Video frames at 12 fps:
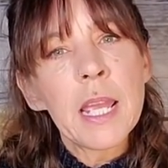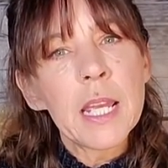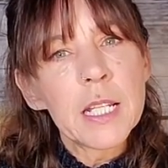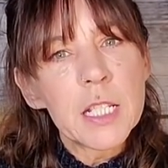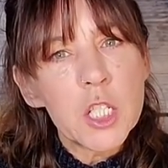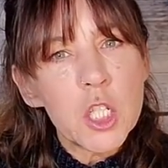
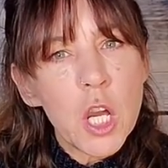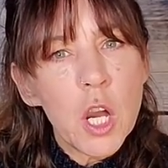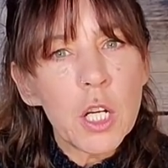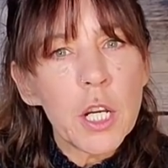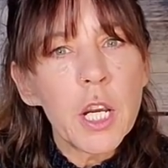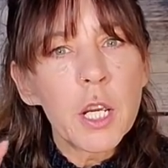it's
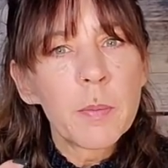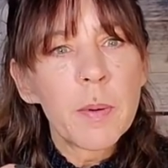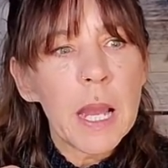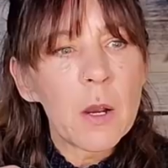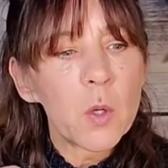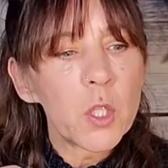talking
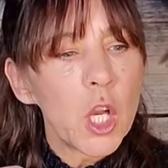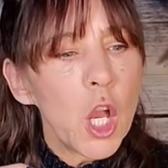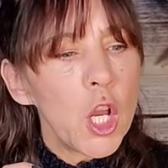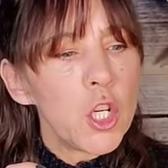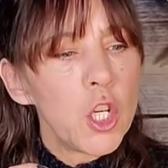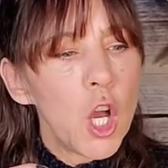about
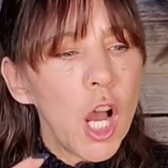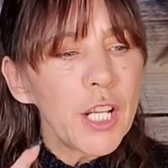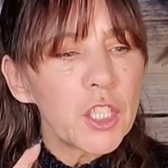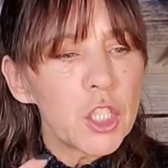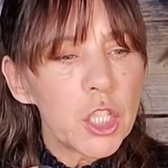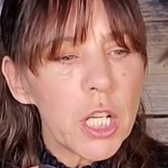
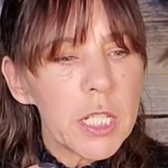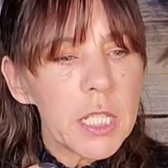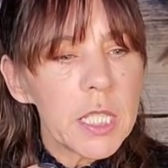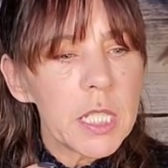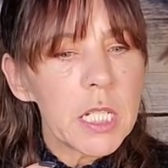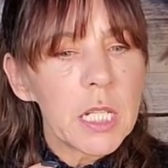not
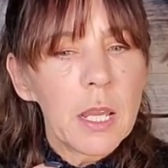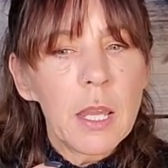just